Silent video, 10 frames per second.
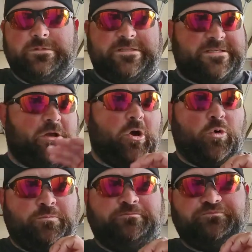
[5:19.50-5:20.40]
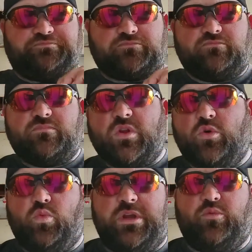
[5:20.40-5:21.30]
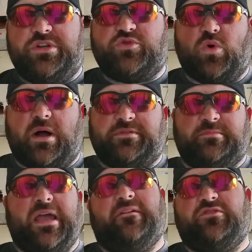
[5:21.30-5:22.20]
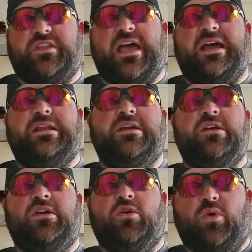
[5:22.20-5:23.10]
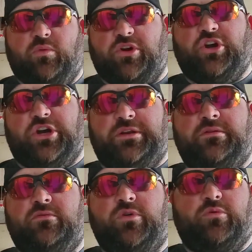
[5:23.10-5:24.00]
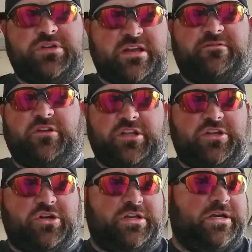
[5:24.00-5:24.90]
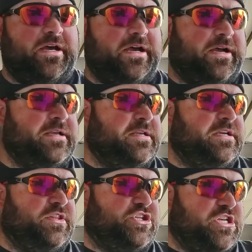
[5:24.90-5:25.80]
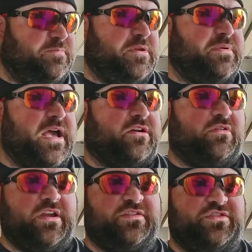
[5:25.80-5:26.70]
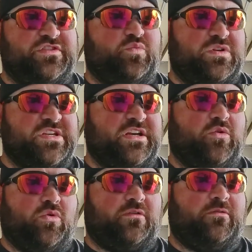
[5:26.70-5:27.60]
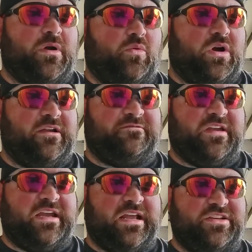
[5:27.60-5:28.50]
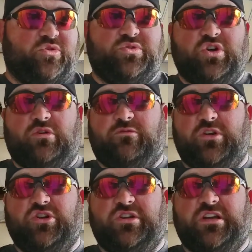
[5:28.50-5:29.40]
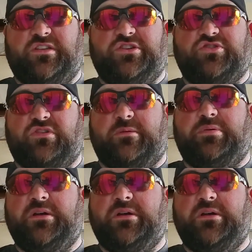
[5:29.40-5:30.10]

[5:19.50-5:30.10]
So we swapped them. After that, we were good. We were definitely good. The cheapy backrest just wasn't going to work for my wife, and I don't know if we could have done the trip